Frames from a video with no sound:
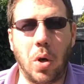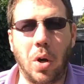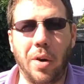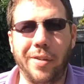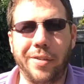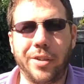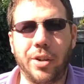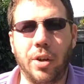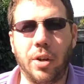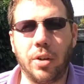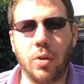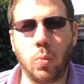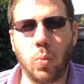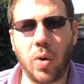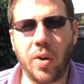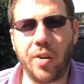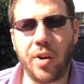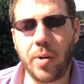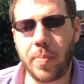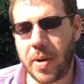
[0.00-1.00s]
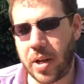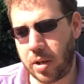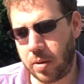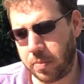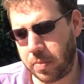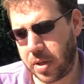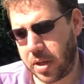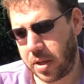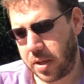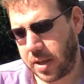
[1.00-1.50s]
I was kind of worried
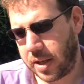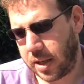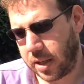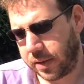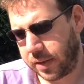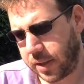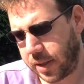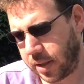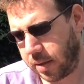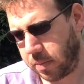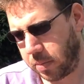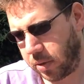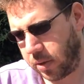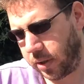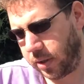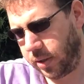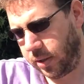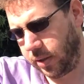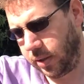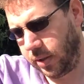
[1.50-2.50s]
about being out of date by